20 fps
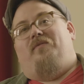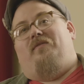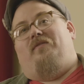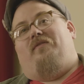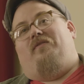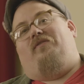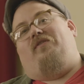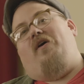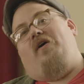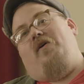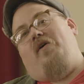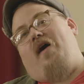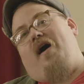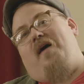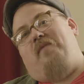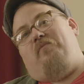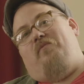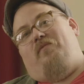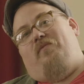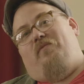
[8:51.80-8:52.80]
So
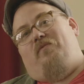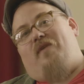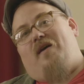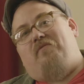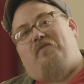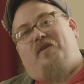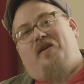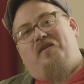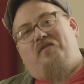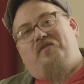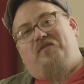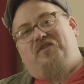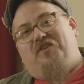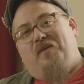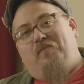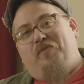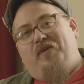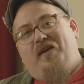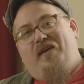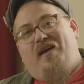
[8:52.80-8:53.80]
I'm Reverend Andreas
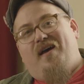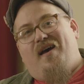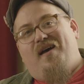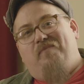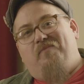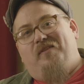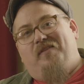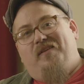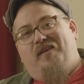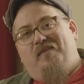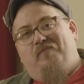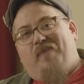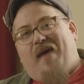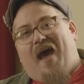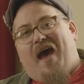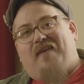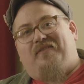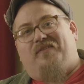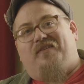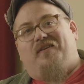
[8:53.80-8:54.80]
Shipley. I'm the lead
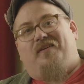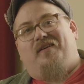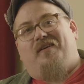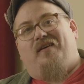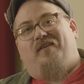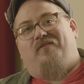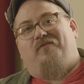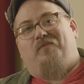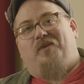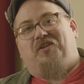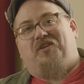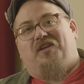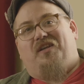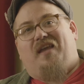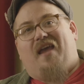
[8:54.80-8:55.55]
pastor of Mission